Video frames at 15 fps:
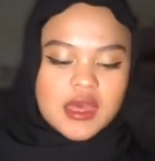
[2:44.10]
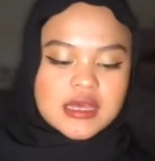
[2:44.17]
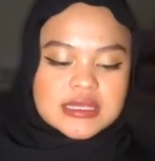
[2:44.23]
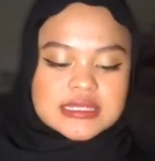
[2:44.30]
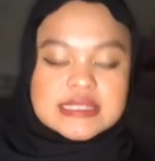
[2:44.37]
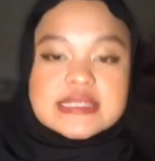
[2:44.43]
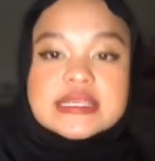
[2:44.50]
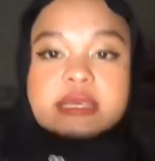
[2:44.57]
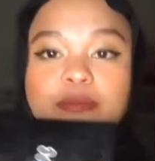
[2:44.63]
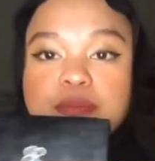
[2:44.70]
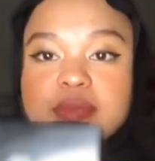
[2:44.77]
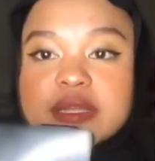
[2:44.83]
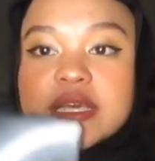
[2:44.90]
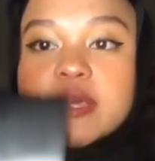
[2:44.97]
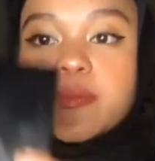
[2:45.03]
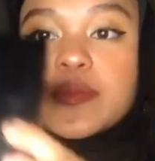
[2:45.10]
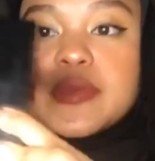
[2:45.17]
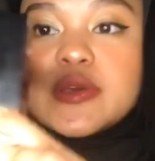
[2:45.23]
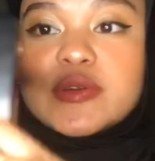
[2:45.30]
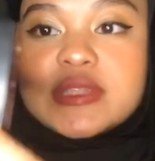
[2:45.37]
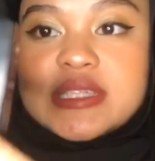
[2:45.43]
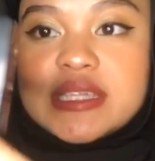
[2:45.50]
Simply
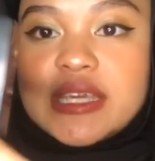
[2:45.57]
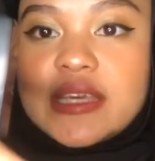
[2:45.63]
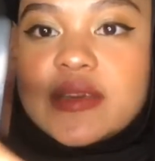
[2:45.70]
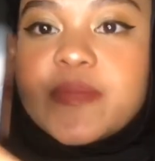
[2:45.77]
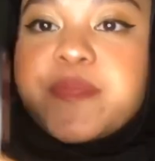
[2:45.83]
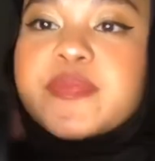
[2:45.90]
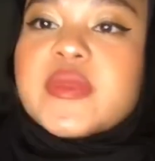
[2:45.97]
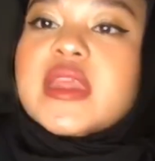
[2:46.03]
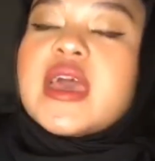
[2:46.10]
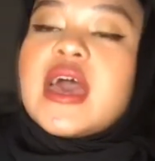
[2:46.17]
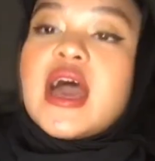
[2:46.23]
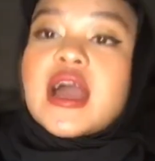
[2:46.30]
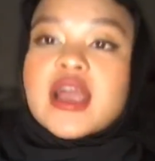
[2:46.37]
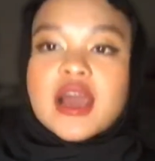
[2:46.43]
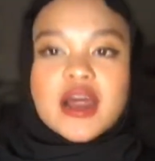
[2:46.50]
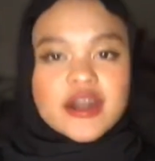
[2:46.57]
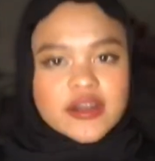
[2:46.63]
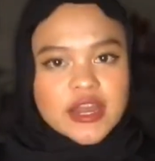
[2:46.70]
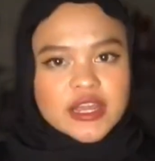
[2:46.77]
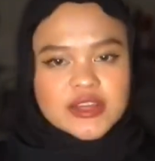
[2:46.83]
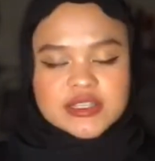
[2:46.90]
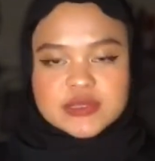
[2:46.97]
beauty.
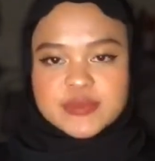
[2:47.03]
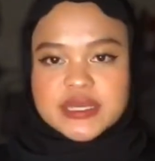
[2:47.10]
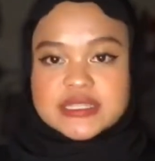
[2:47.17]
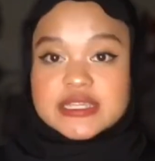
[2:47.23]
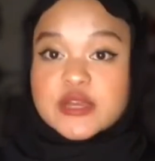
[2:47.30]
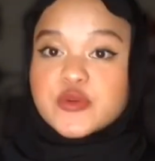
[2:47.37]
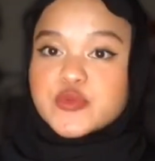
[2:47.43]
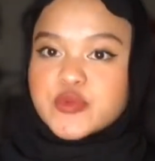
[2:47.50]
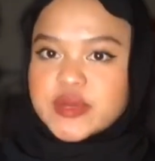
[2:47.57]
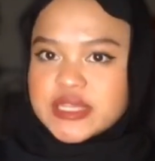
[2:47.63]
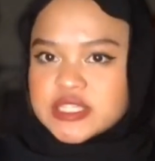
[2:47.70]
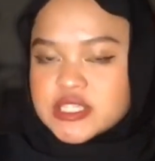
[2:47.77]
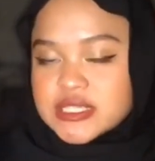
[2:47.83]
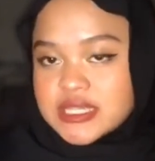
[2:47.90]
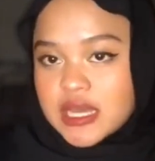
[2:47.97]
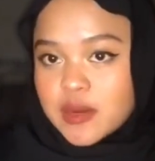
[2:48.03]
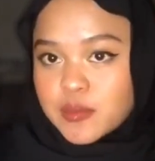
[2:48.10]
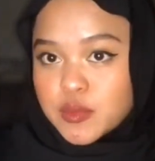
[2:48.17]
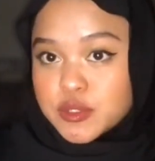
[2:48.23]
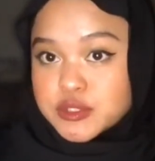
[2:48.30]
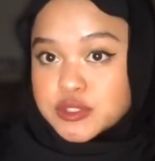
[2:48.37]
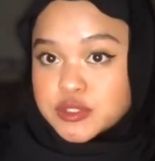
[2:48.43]
Carya Cosmetic reach their
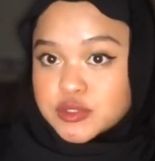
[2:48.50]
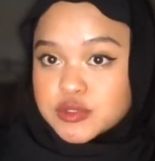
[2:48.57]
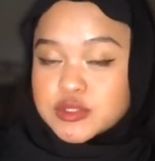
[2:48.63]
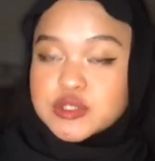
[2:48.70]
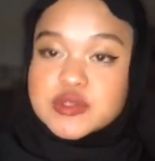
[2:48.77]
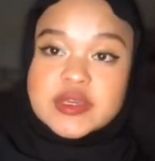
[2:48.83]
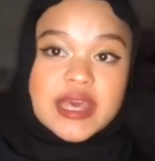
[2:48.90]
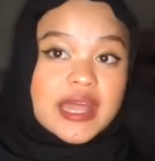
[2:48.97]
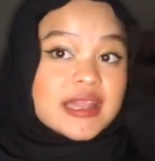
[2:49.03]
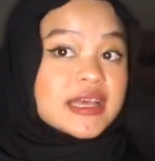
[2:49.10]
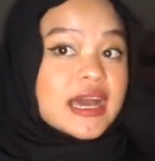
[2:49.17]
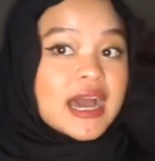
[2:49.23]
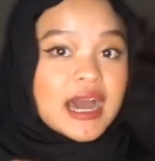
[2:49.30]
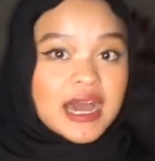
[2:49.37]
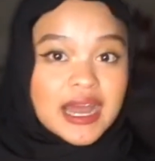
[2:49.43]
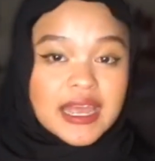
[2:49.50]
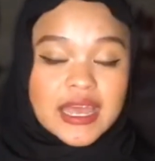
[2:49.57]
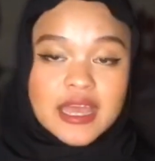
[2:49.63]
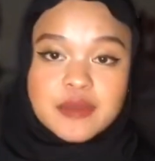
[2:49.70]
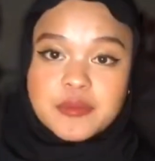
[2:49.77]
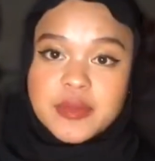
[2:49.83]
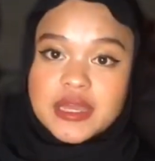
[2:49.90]
motto to get a
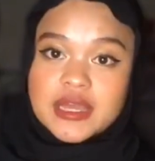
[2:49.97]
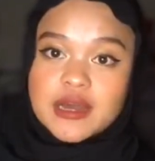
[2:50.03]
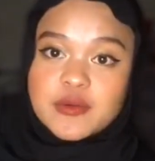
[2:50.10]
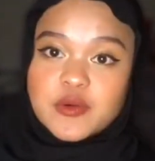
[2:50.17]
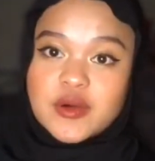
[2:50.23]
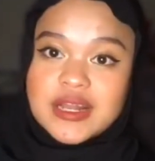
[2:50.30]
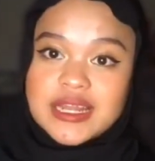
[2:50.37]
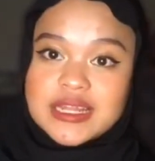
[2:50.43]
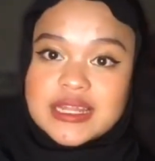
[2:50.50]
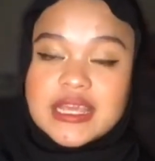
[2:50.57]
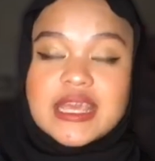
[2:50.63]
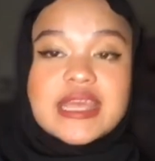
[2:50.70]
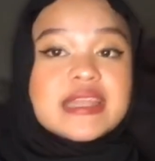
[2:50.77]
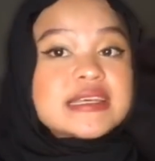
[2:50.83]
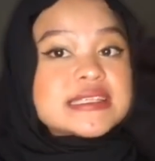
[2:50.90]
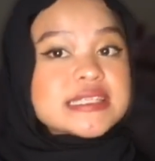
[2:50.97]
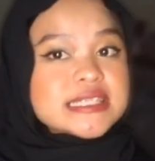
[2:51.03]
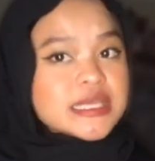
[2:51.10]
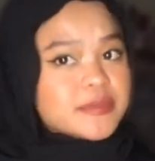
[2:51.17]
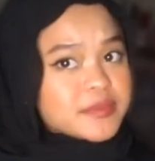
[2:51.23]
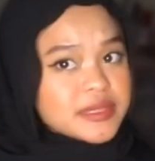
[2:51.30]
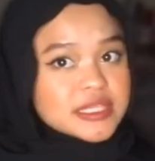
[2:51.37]
high-end makeup quality in a
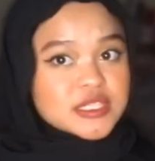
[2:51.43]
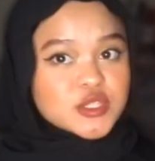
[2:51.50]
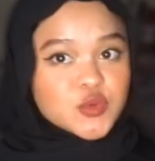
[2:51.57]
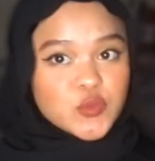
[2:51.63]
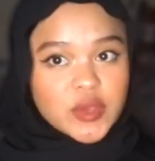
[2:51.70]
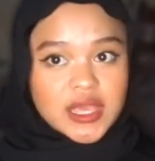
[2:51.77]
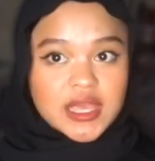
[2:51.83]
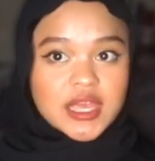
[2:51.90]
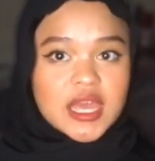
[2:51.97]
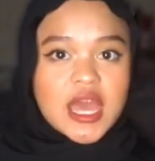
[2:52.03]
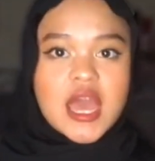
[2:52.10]
simplest way.